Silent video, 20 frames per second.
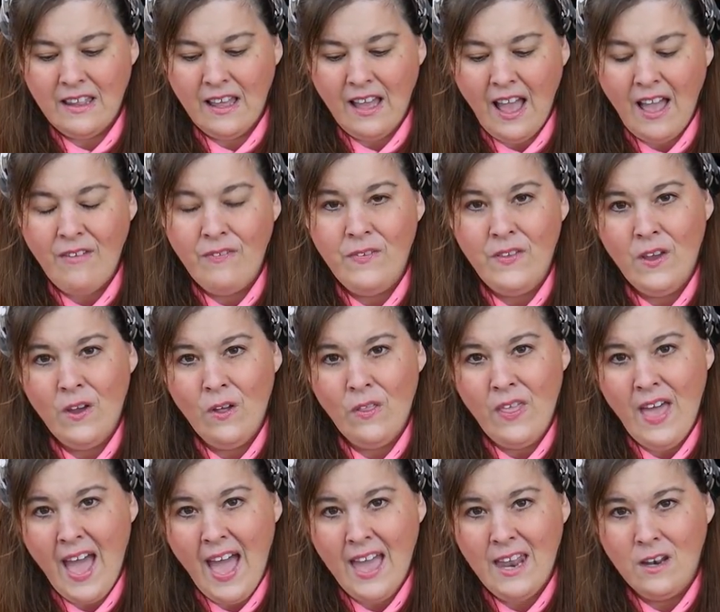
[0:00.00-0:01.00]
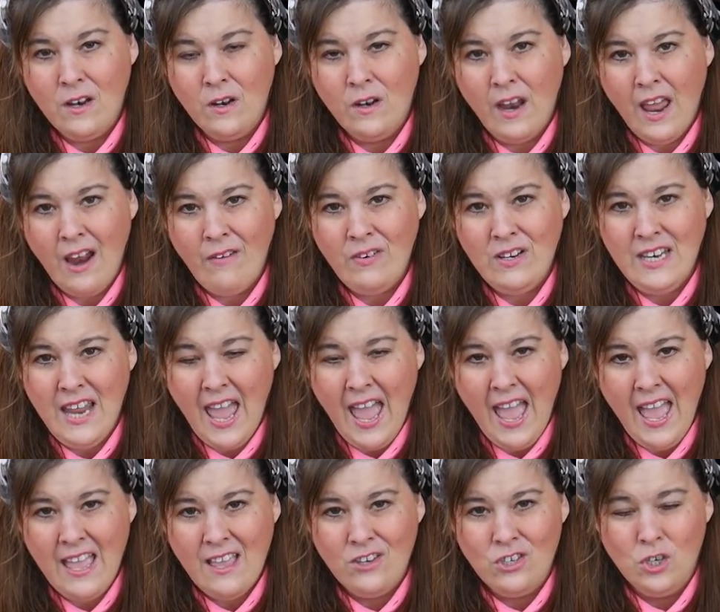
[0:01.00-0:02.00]
I feel that every
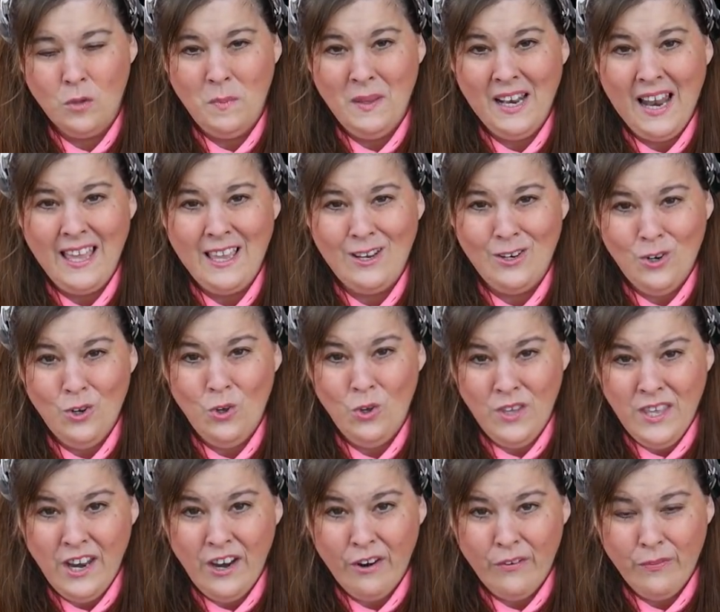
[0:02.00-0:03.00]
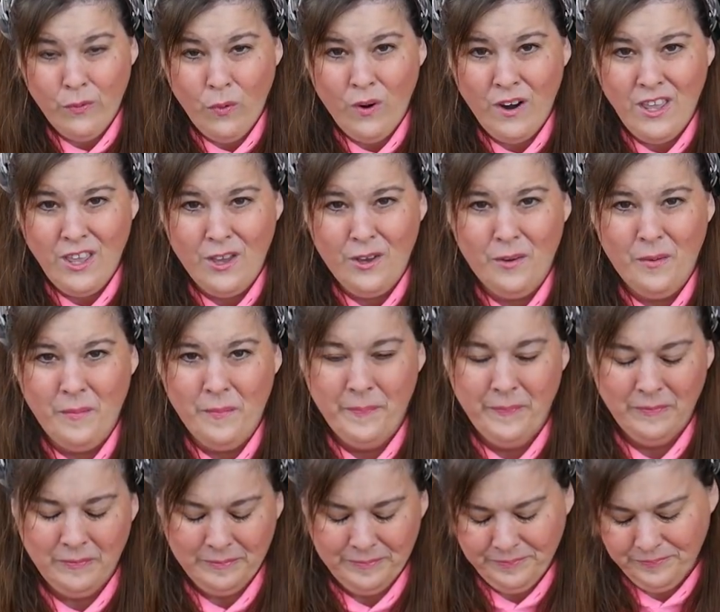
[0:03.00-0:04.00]
day should be like a new year for you.
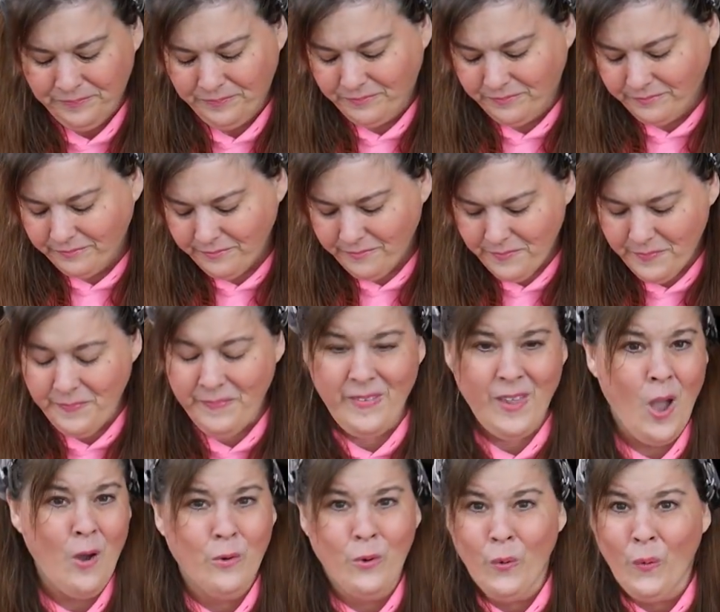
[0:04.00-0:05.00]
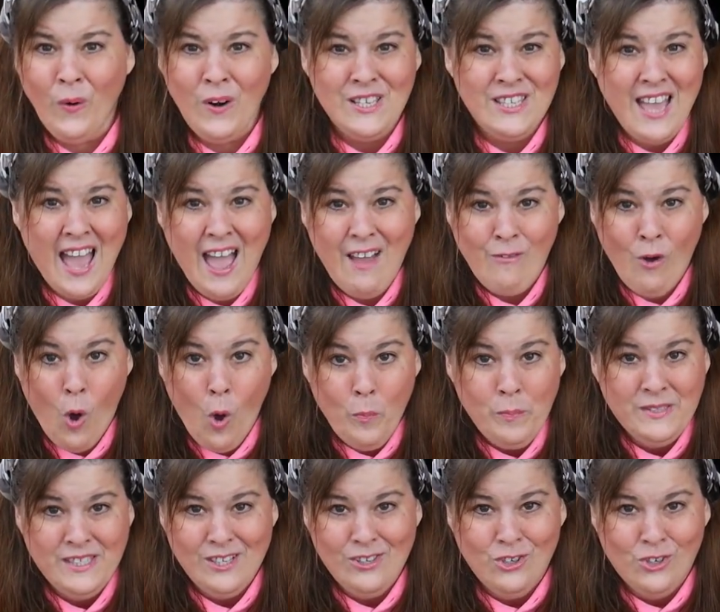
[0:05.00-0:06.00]
Of course, I have
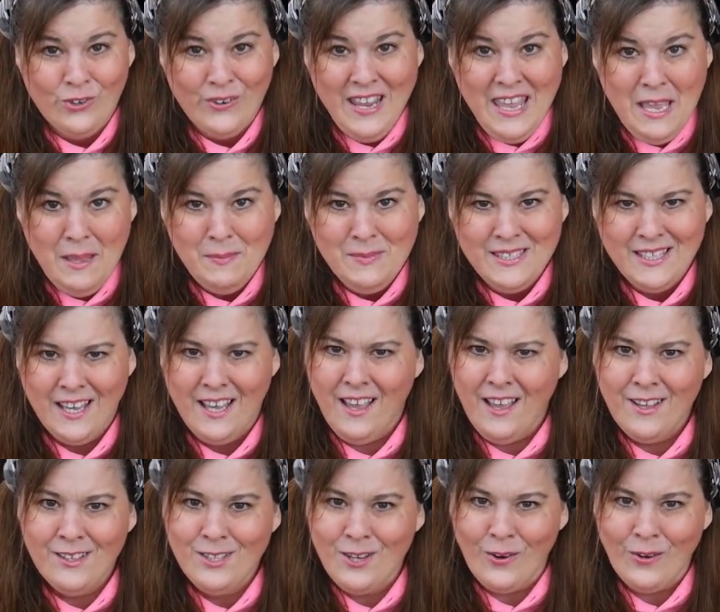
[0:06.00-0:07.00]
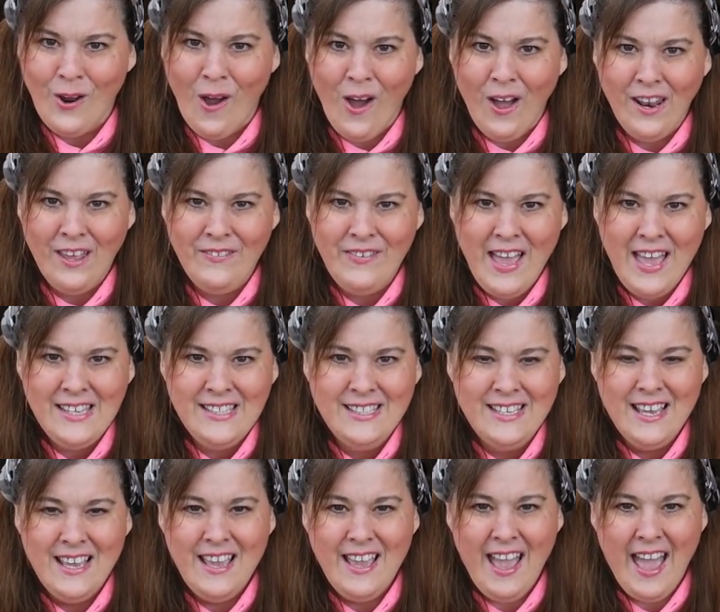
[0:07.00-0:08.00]
hopes and dreams, don't all of us?
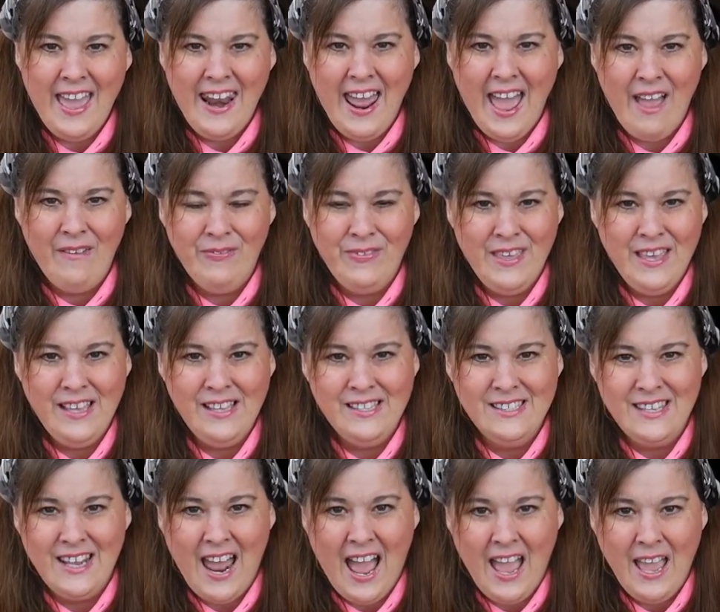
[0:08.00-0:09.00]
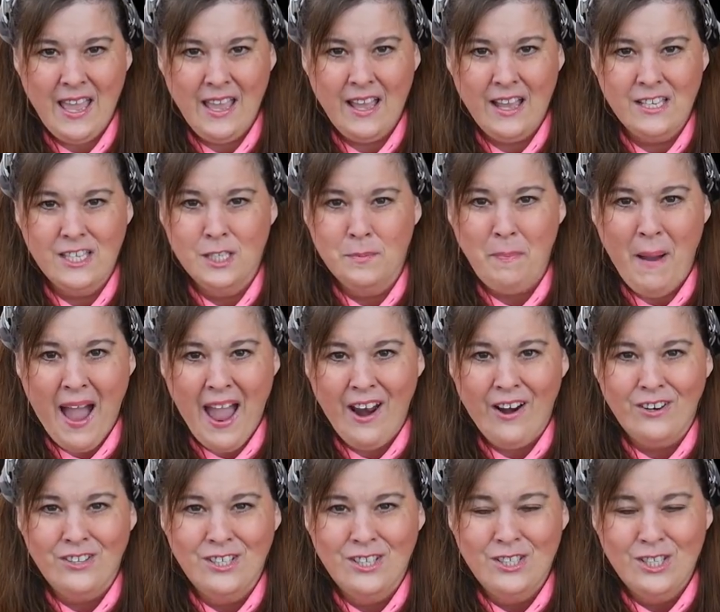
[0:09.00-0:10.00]
And I have things that I
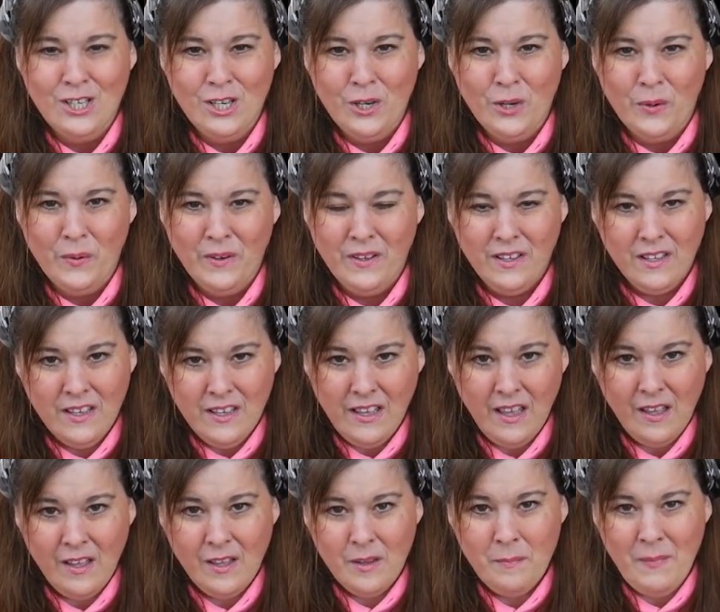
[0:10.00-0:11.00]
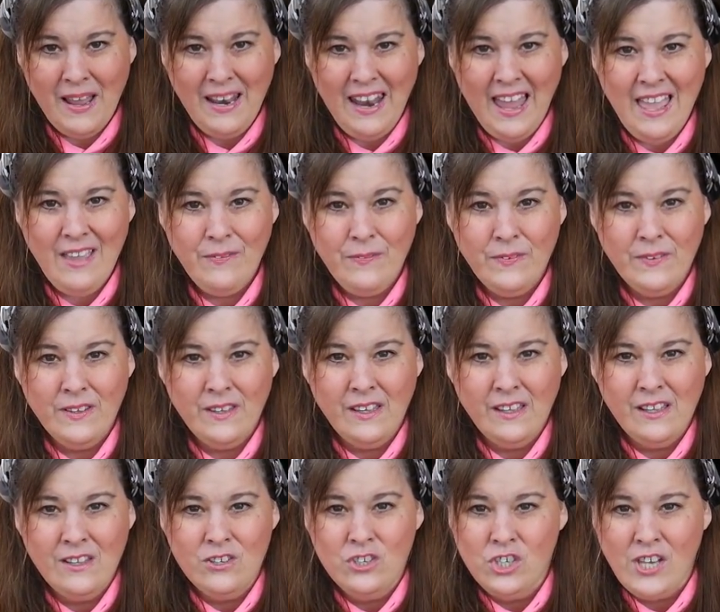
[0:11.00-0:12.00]
aspire to do, my life
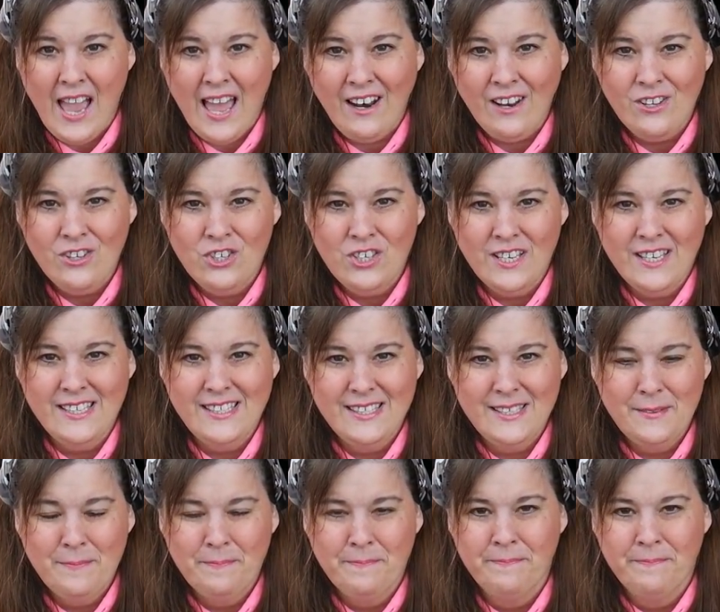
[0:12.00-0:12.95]
and challenges.